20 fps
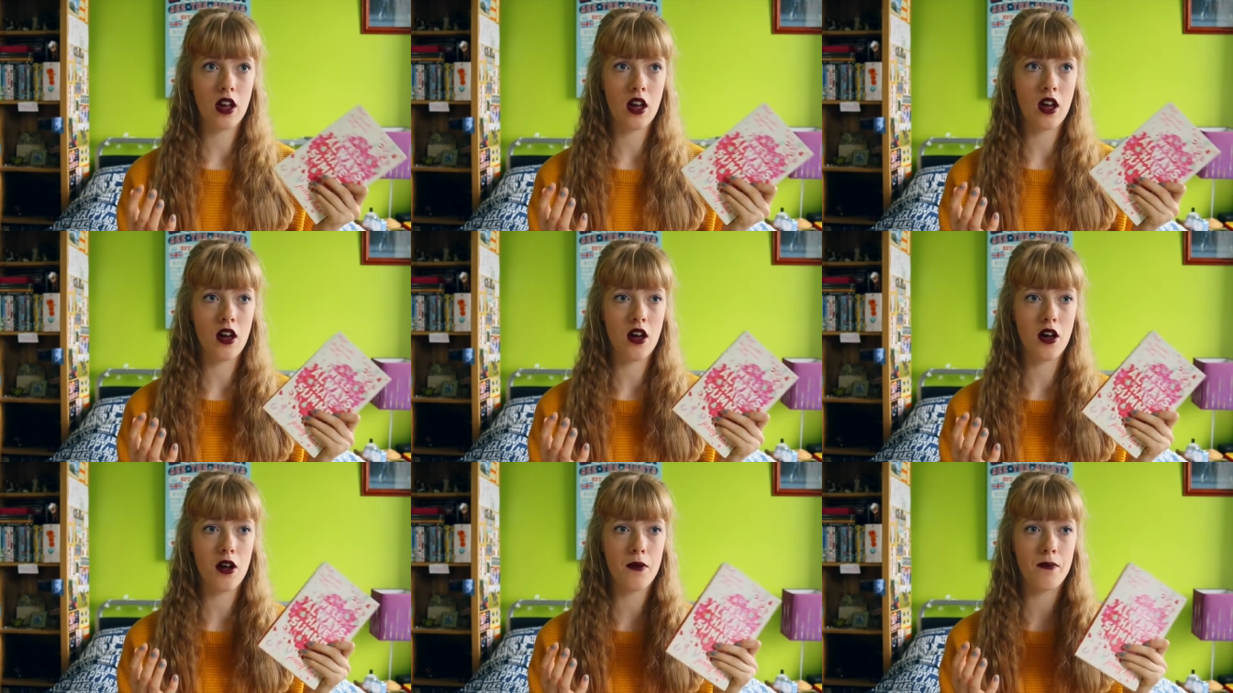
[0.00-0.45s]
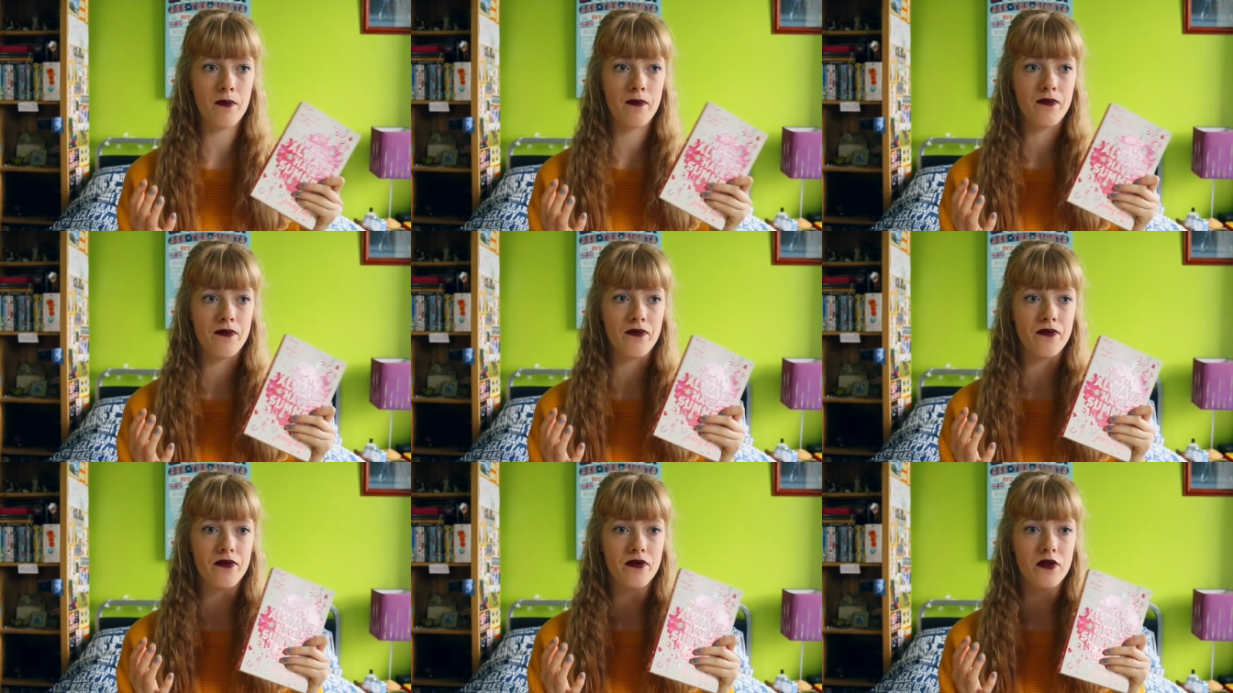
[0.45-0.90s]

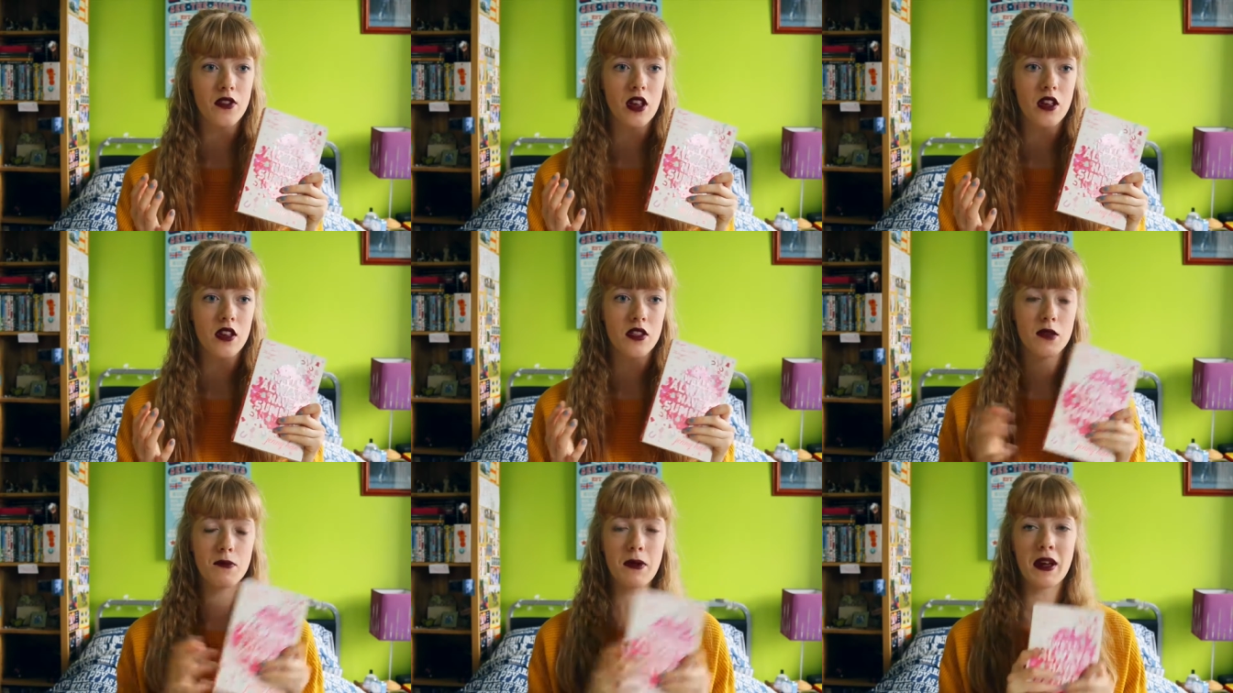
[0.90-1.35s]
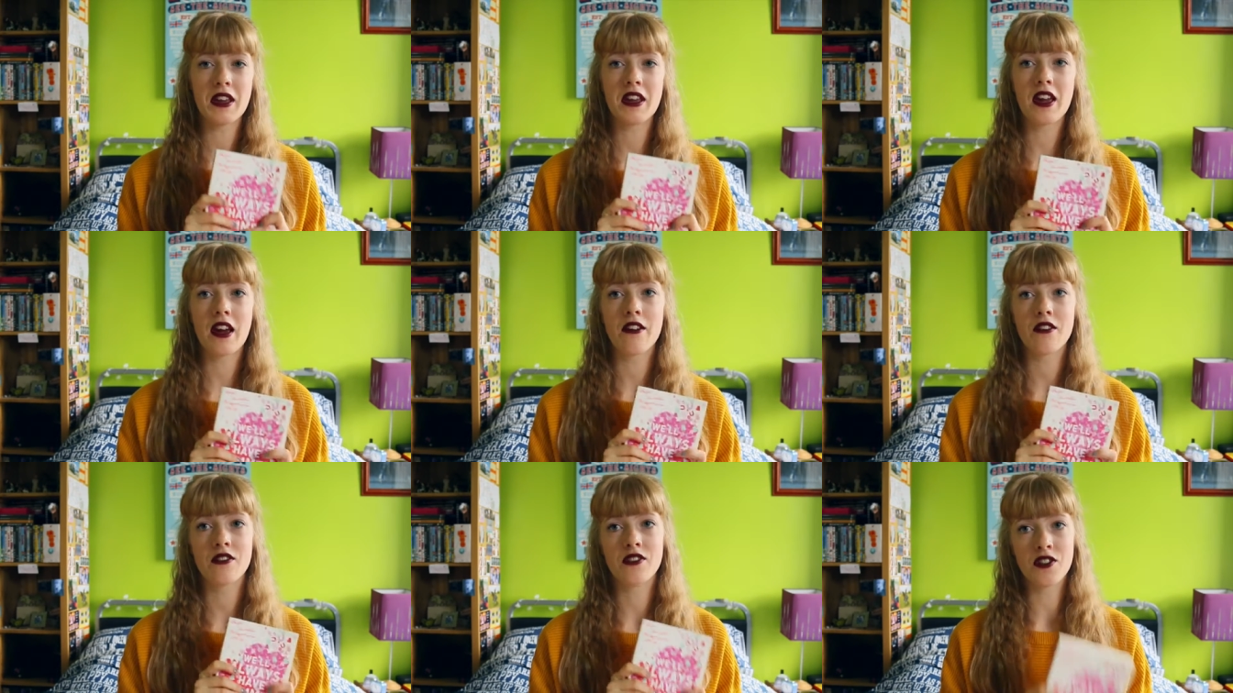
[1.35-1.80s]
the main
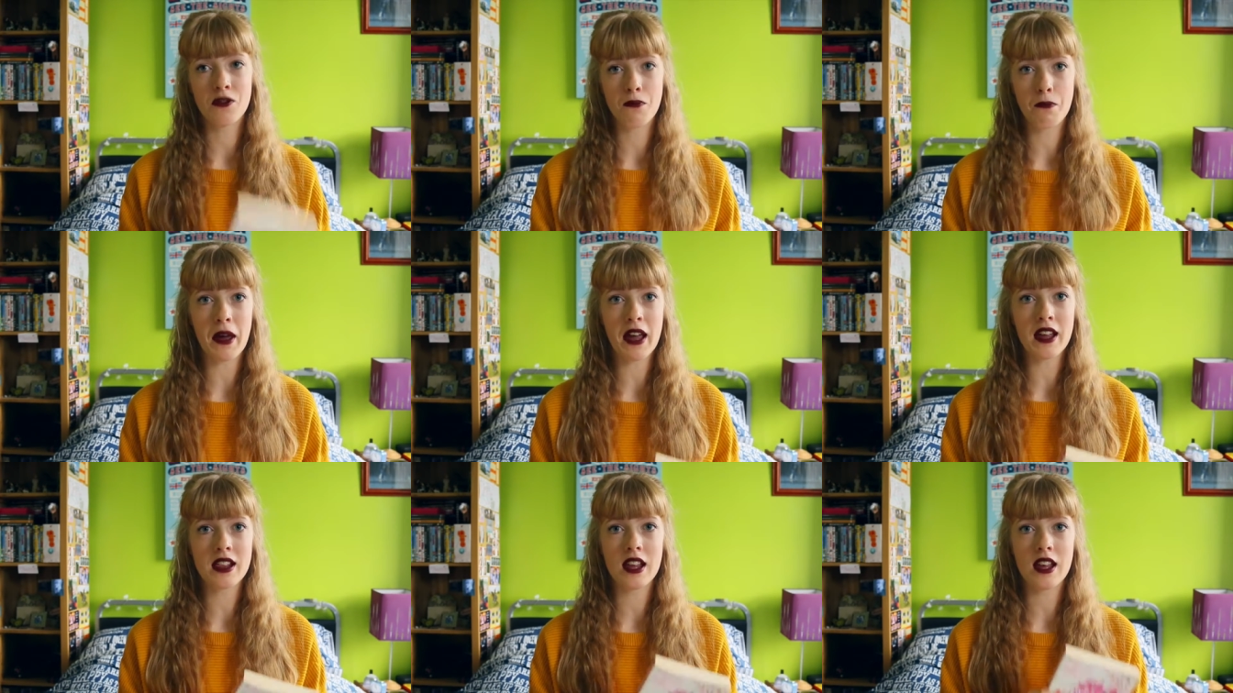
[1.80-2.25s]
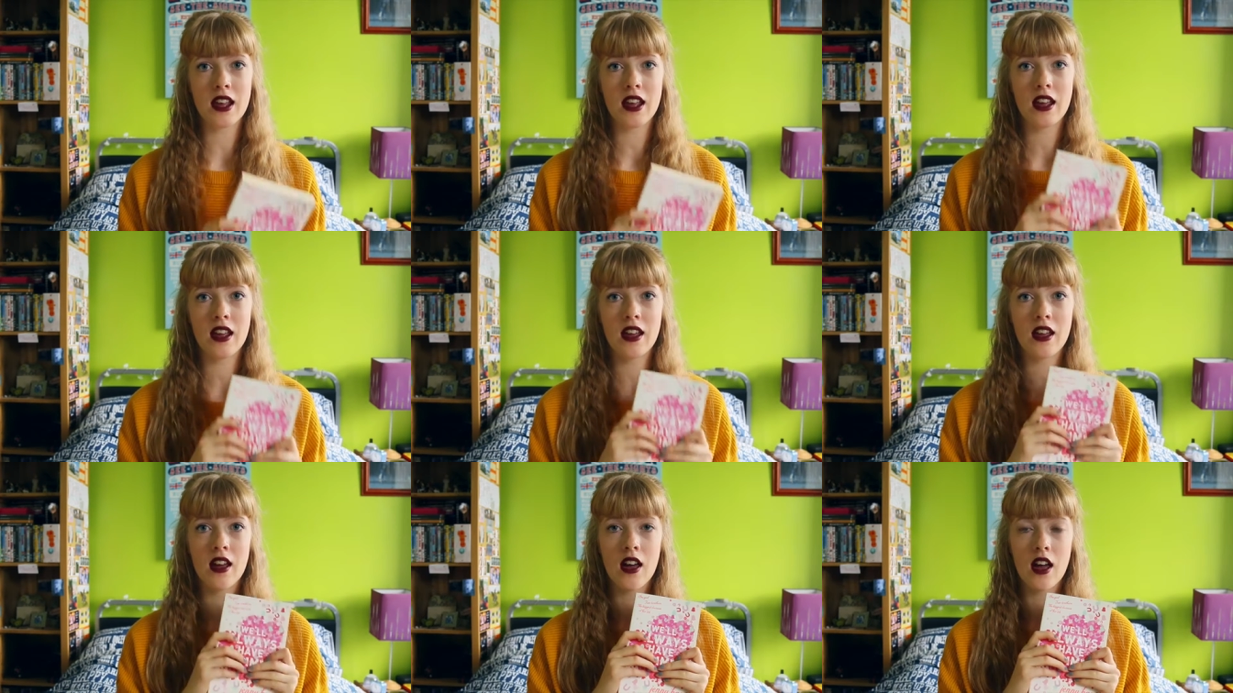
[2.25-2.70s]
characters
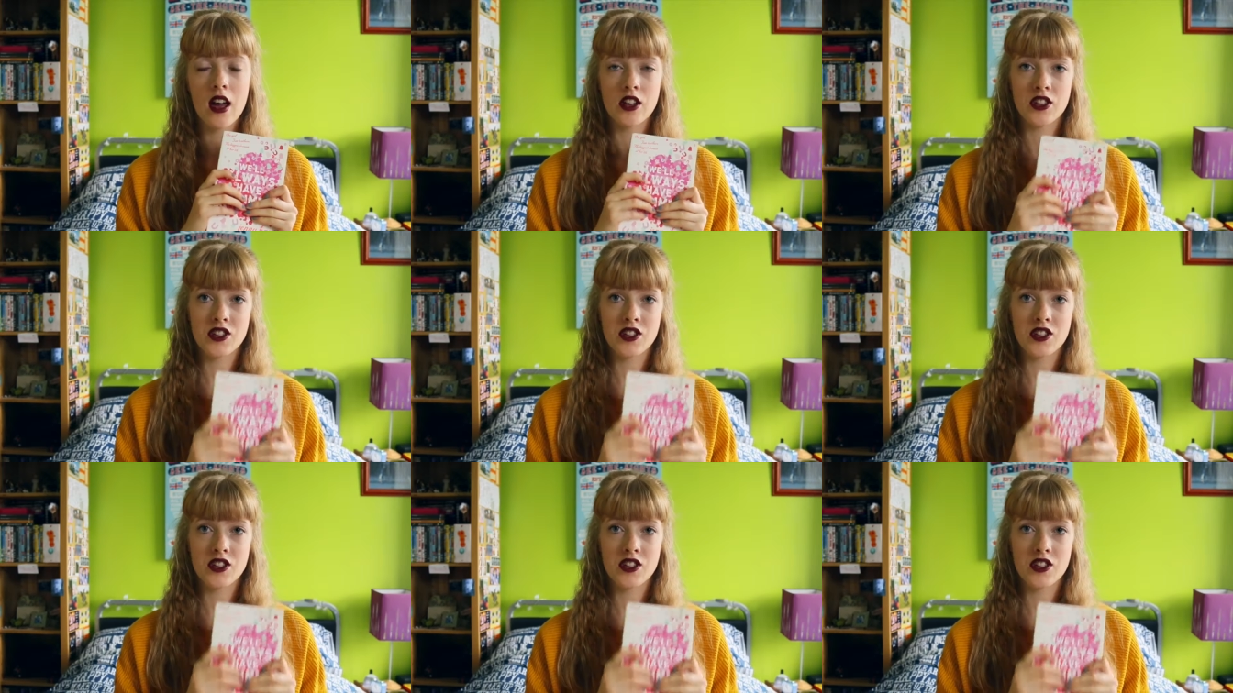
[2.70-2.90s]
Belly,